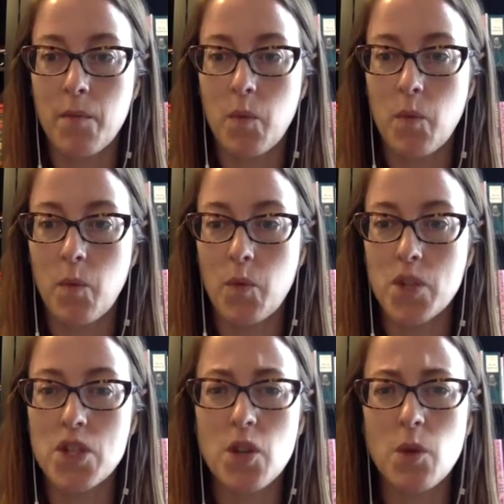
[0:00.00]
which
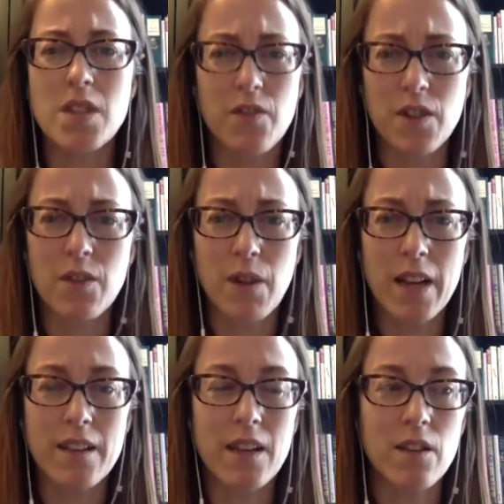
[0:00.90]
is so different,
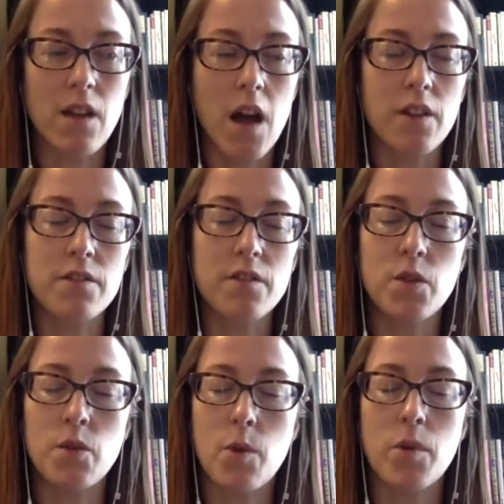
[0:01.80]
right, than a lot of
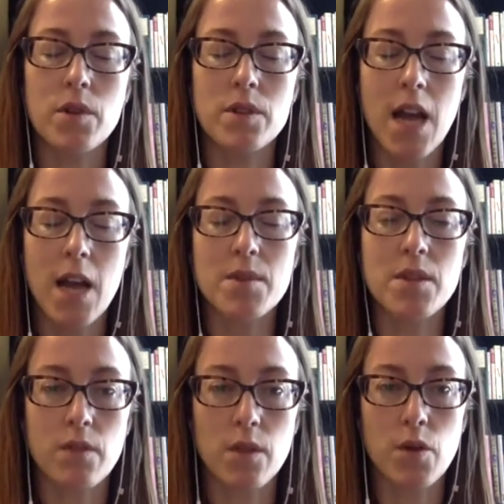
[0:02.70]
normal types
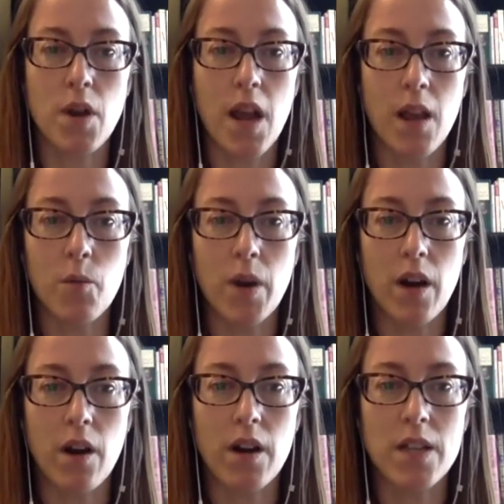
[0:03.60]
of learning
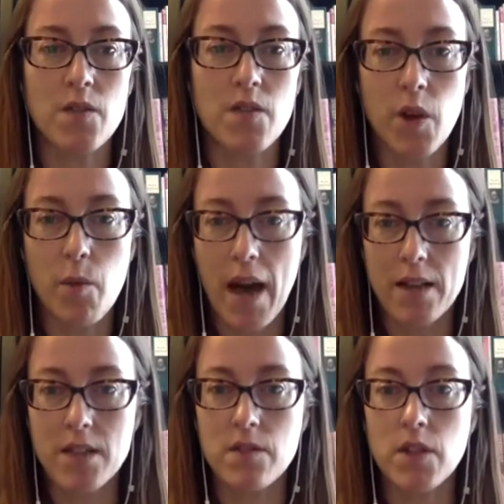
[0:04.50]
where it's very
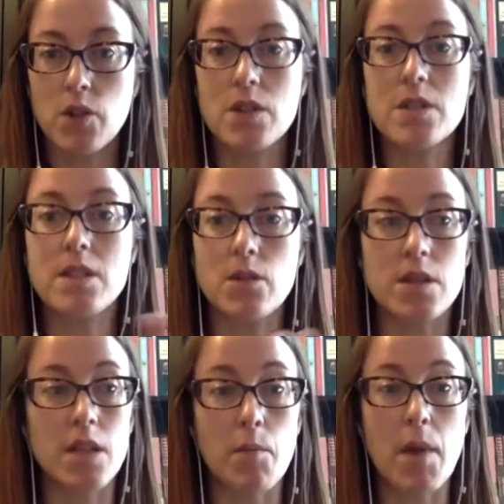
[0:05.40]
passive and you're
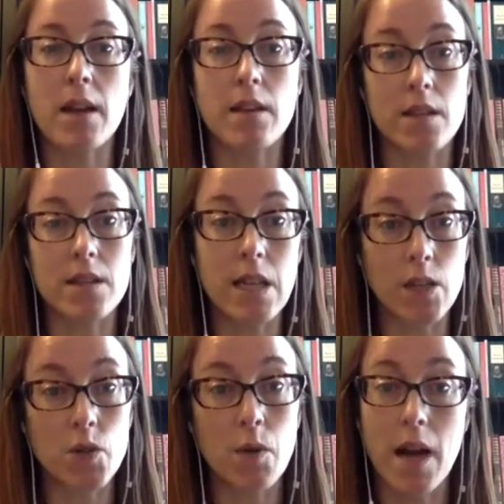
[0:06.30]
sitting back and
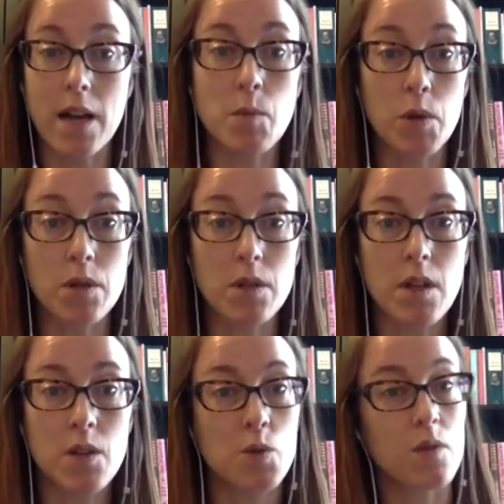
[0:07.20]
listening to an expert
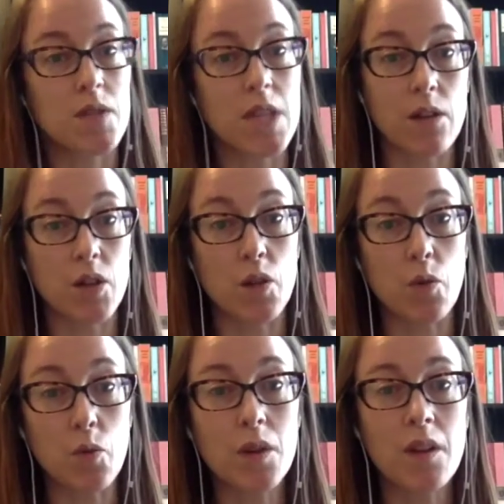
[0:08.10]
sort of tell you